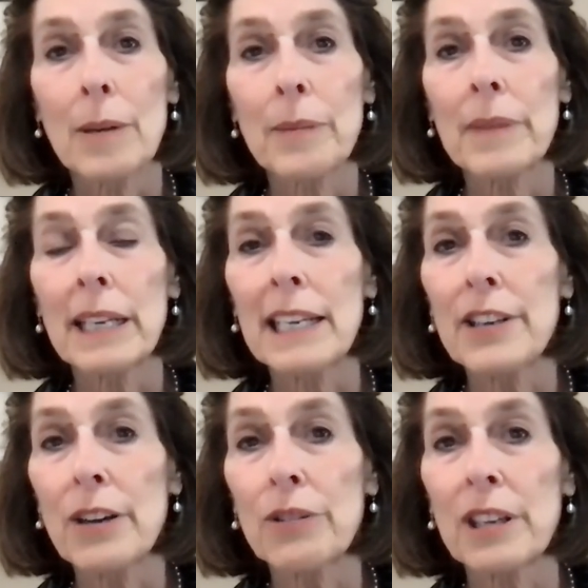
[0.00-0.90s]
he
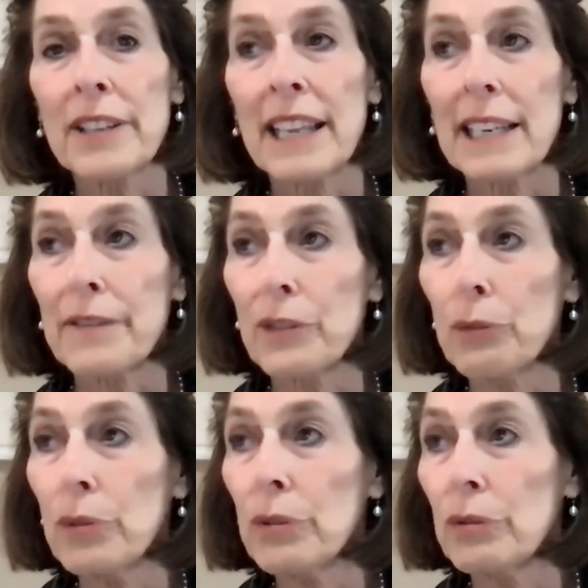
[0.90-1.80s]
noted that if the
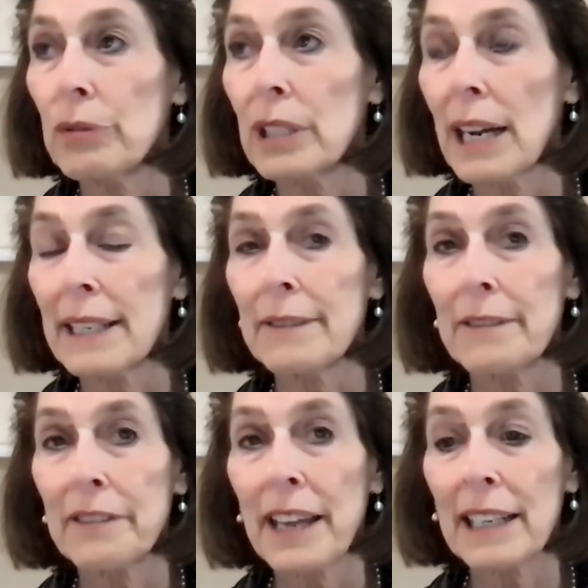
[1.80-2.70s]
wound got
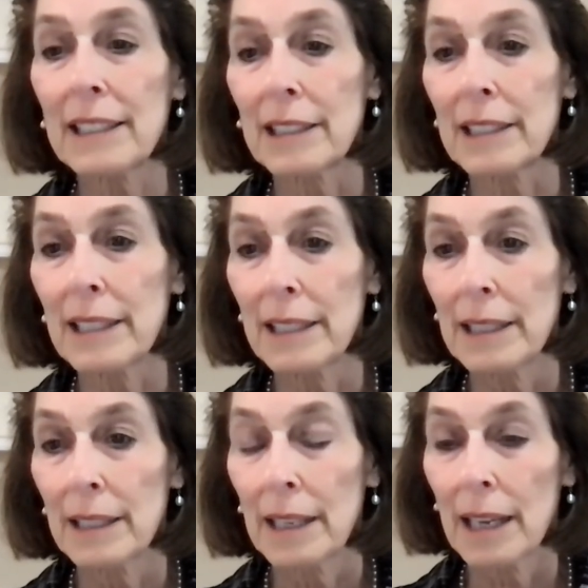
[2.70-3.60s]
infected,
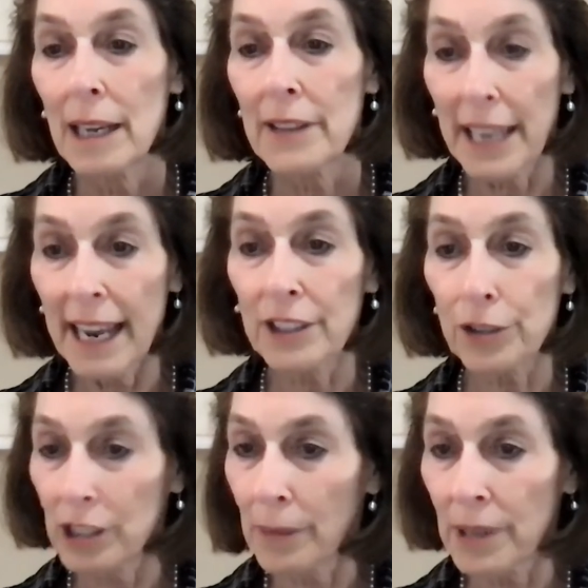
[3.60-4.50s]
the cancer
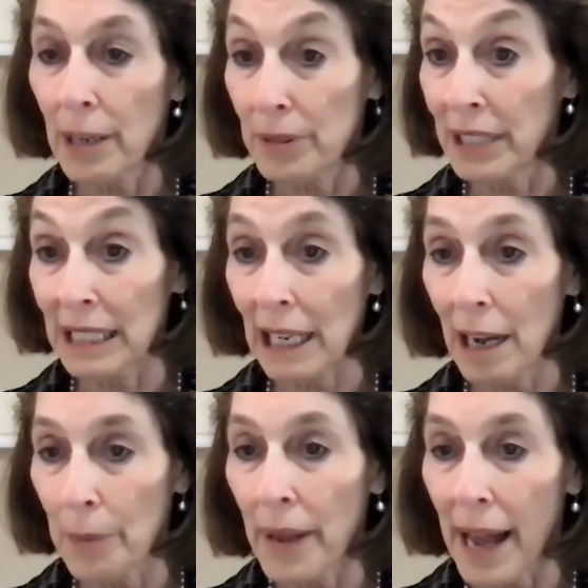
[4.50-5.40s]
sometimes didn't
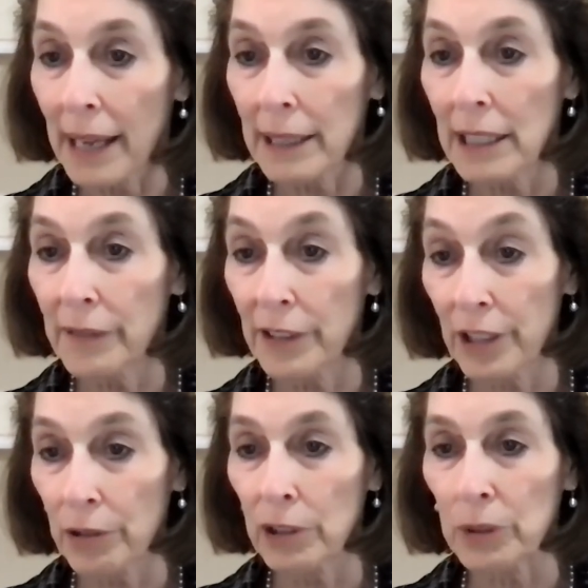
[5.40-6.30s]
come back, even
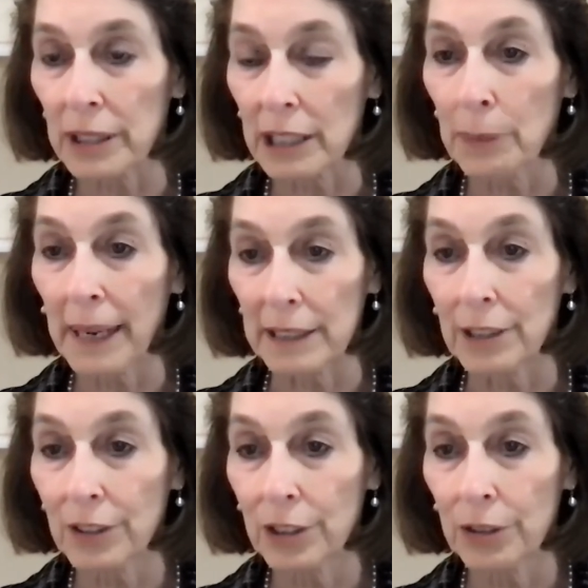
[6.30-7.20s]
though it was
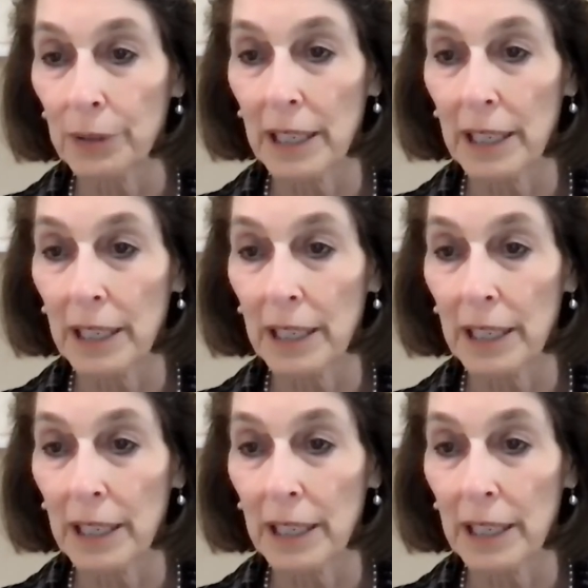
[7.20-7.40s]
expected to.